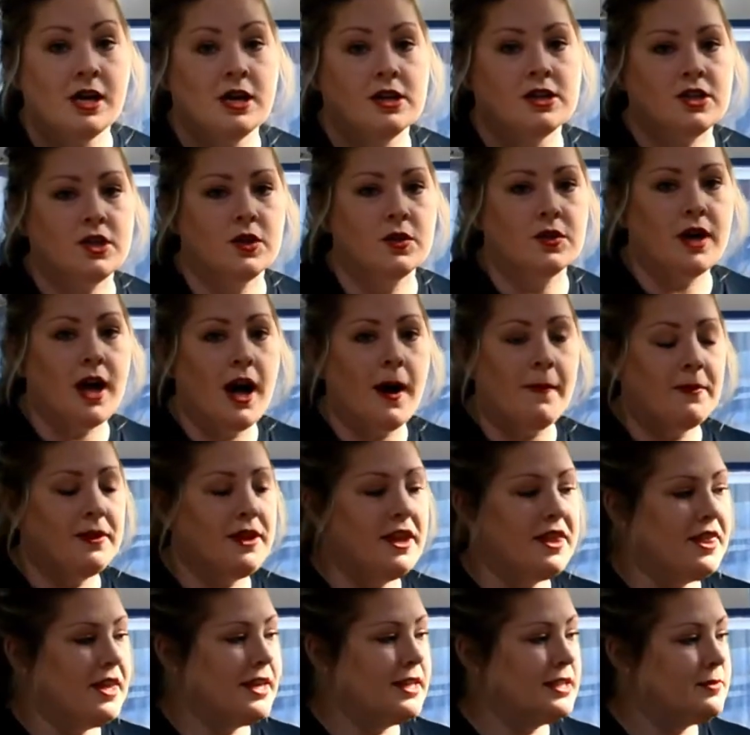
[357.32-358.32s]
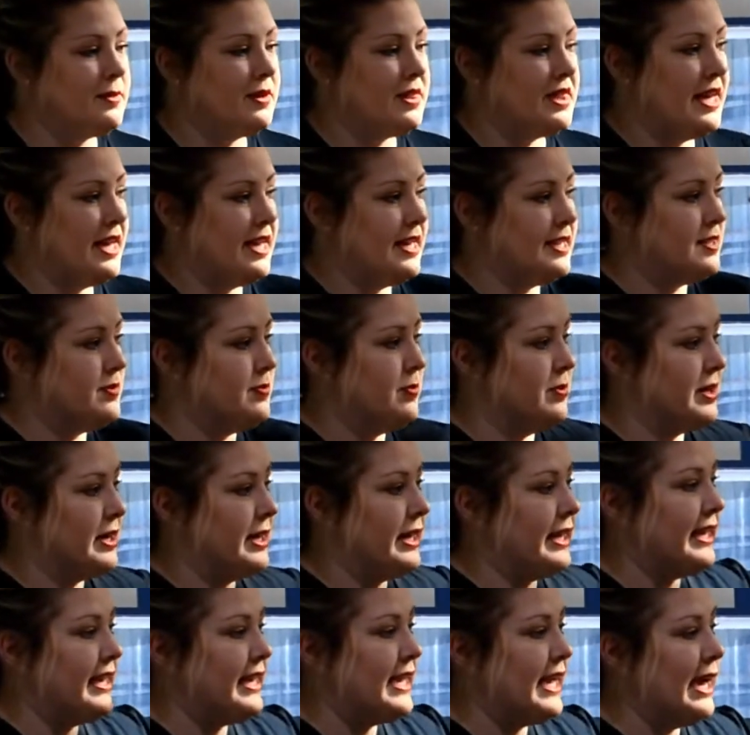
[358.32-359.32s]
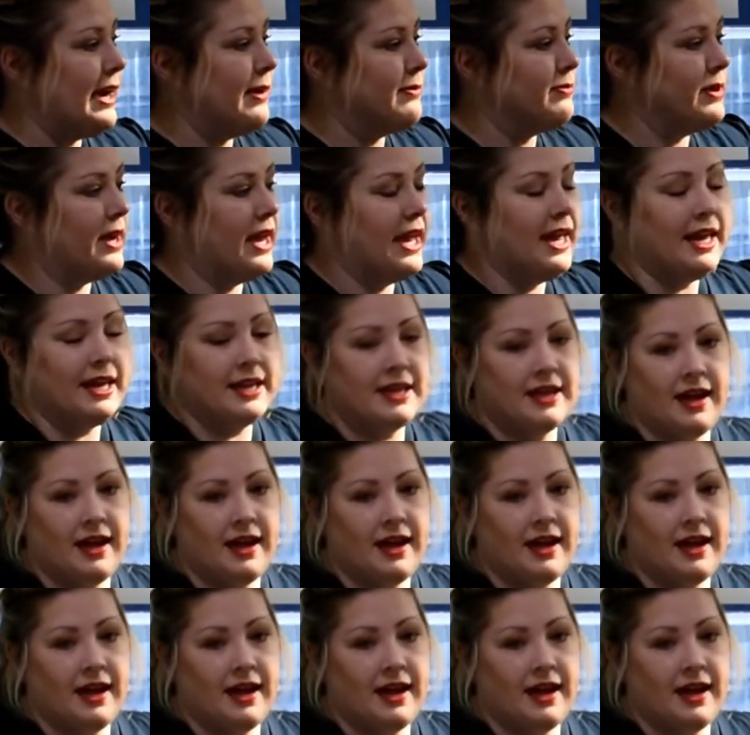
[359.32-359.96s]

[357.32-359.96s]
So a couple of things with this. We're going to get rid